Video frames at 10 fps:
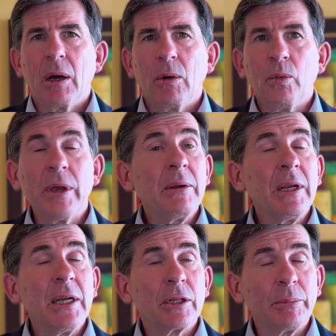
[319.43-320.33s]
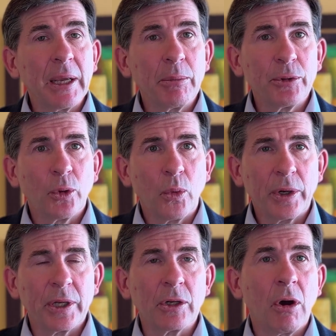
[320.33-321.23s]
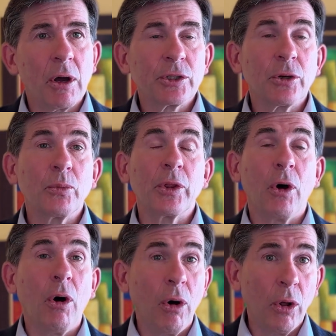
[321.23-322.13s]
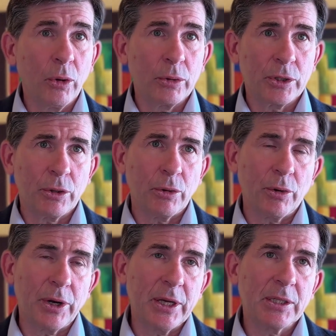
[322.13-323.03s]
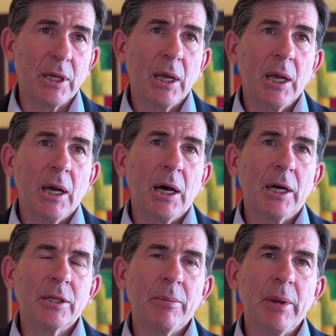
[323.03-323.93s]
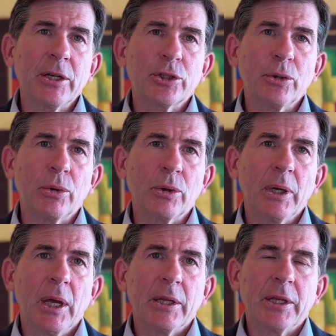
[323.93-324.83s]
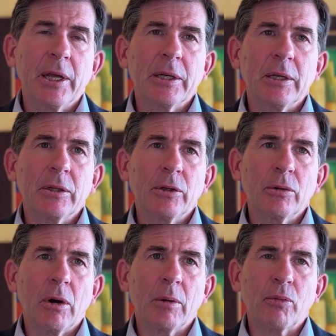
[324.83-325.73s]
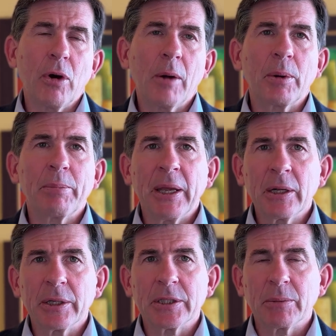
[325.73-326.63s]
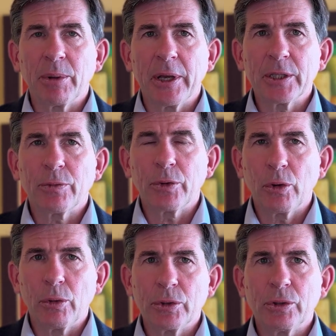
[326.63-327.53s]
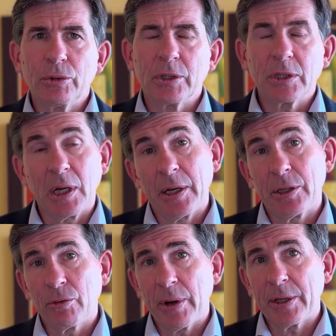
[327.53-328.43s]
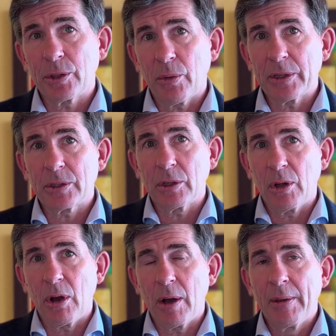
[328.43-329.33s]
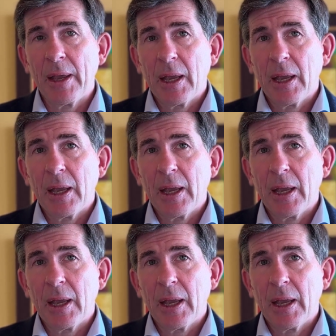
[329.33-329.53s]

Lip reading: We need to be able to work in concert with all those authorities to make sure that there are proper penalties in place for those who decide to transgress the law.